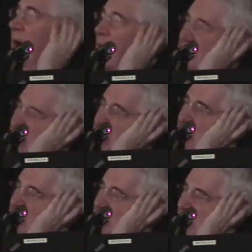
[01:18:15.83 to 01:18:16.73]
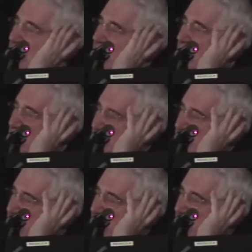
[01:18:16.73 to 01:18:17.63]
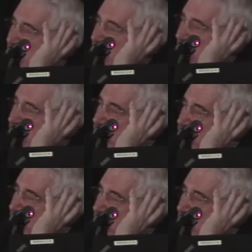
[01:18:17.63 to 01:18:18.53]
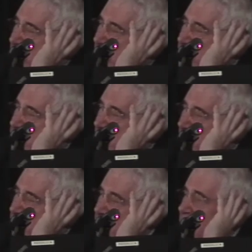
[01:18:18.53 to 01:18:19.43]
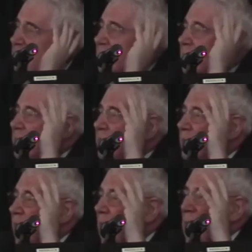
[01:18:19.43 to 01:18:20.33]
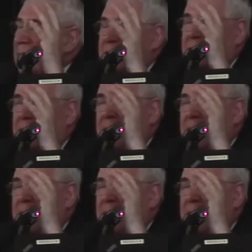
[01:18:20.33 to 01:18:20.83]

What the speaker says: I think that he occupied his own island.